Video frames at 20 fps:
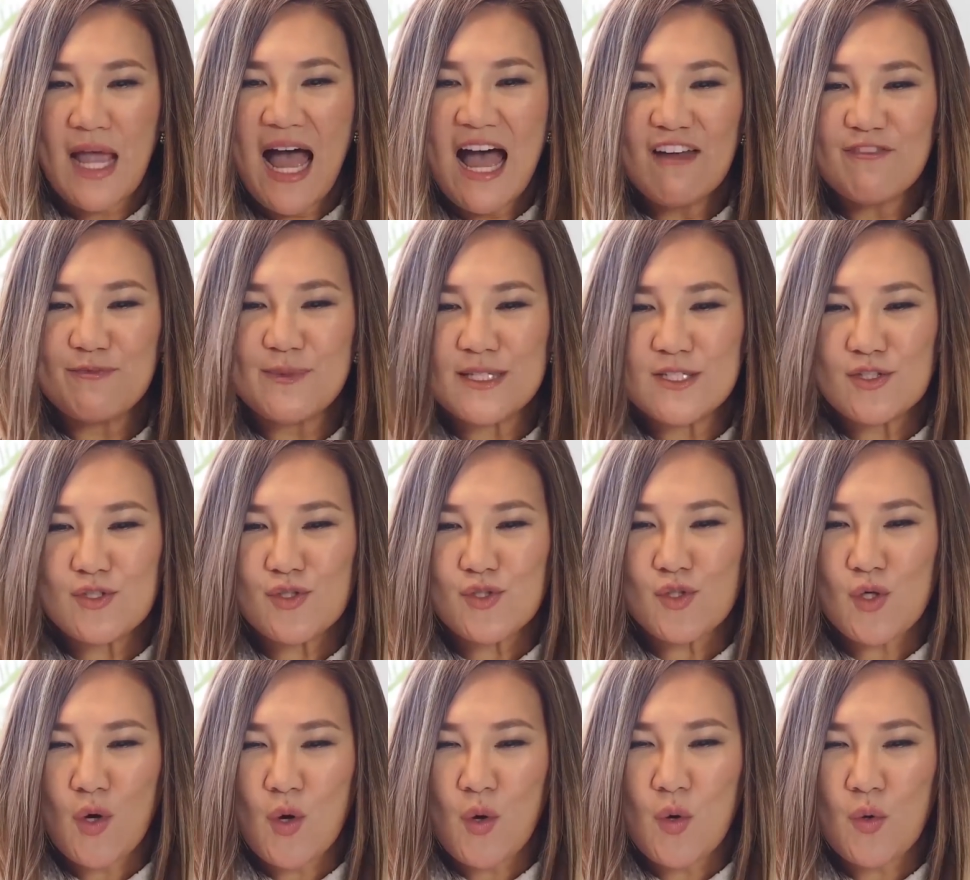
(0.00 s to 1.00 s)
I've been
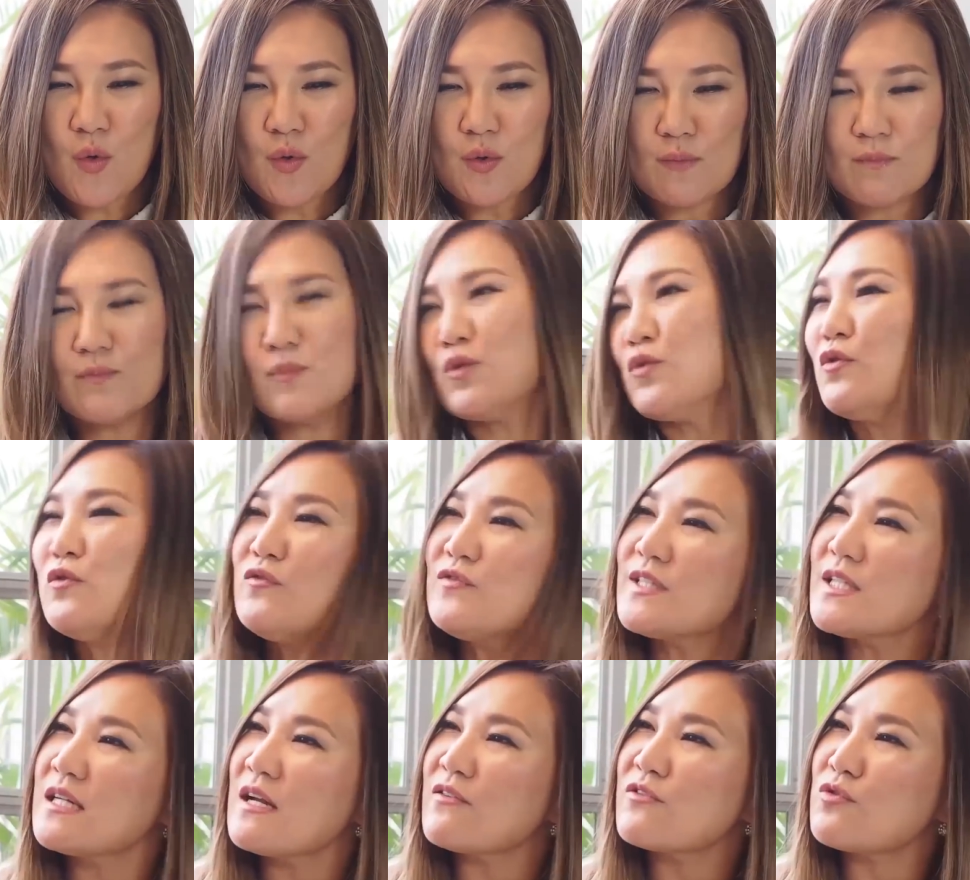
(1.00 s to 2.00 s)
so
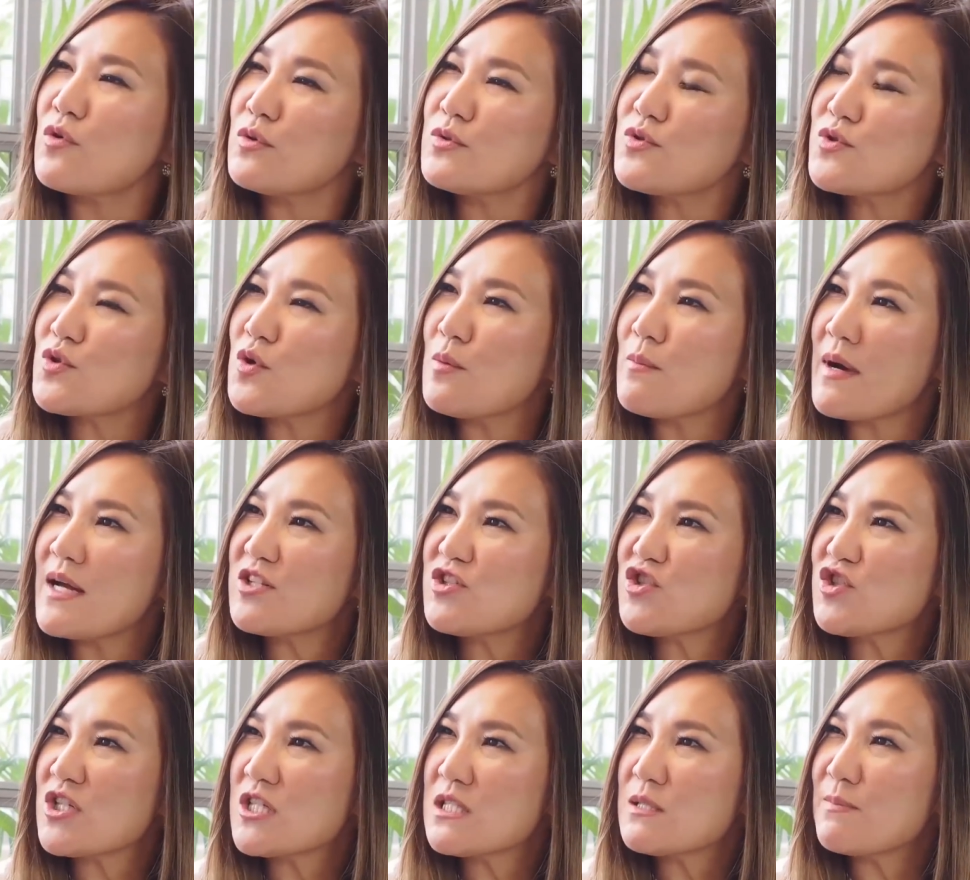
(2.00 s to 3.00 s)
moved and I've grown so
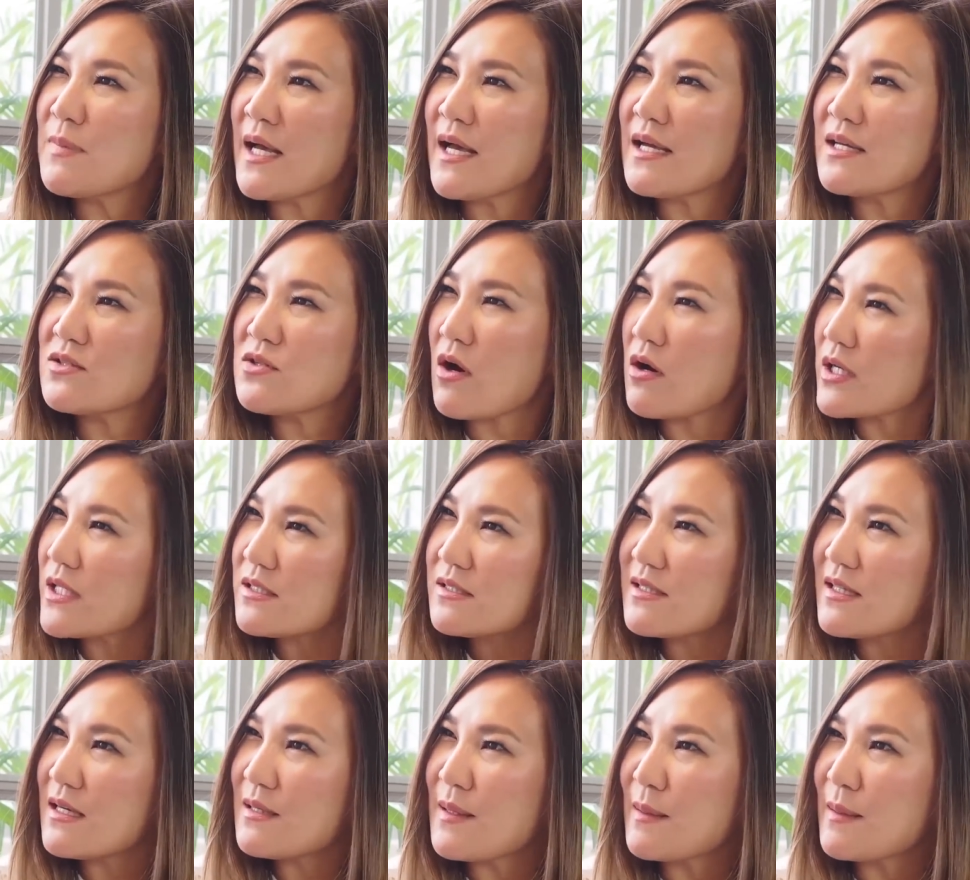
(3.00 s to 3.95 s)
much just by talking to